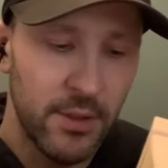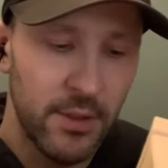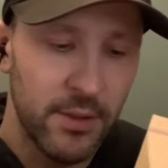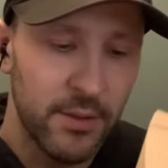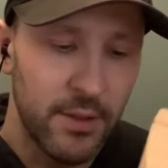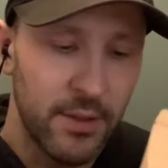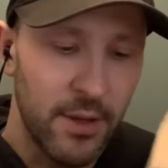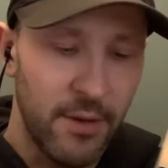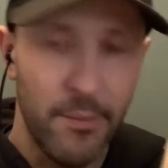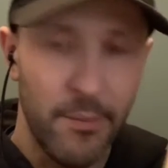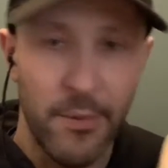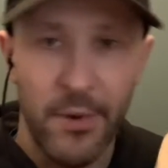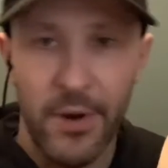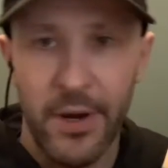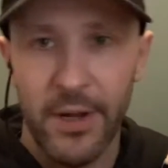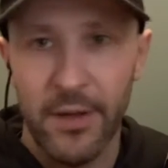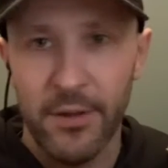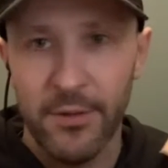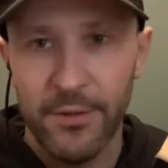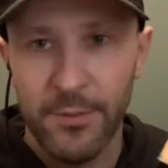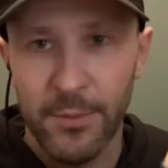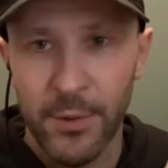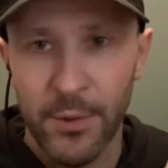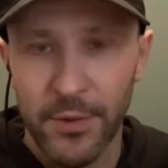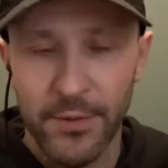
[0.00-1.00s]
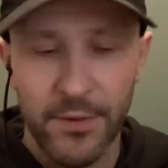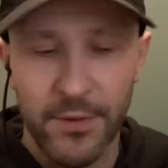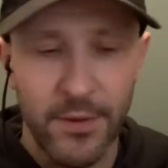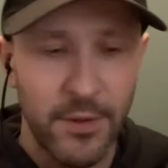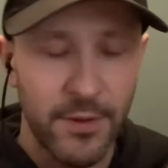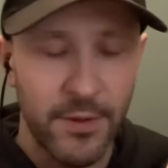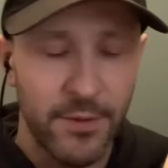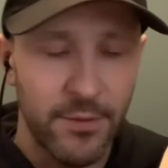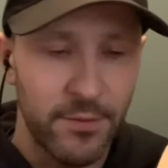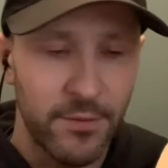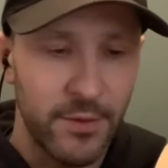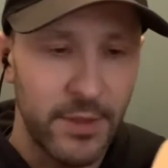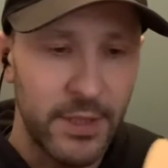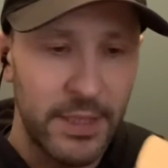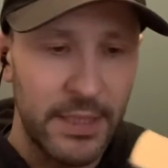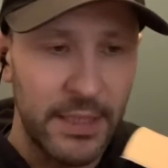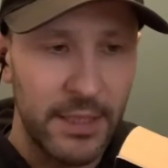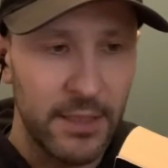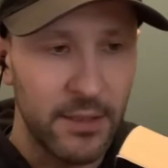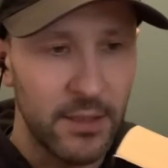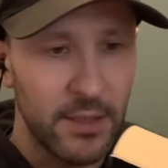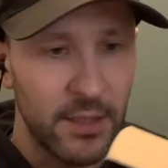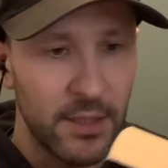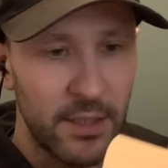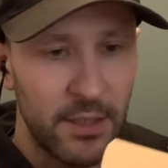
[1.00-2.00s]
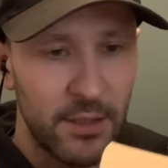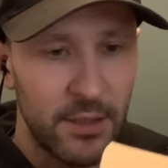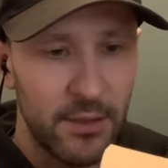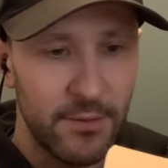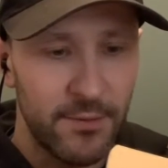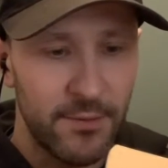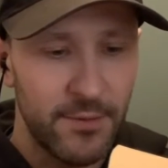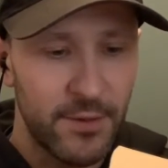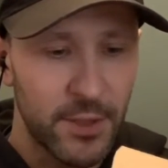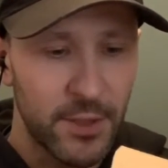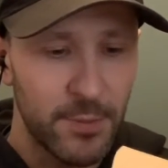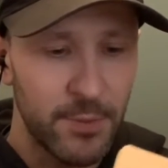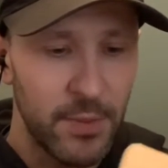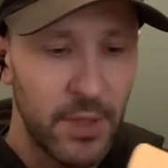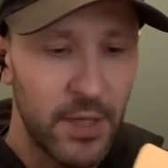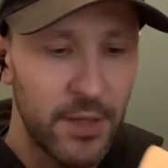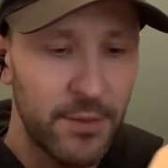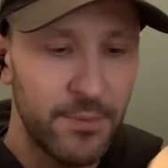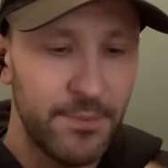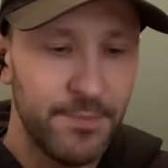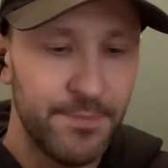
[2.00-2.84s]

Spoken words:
David Morrell's most famous for writing First Blood.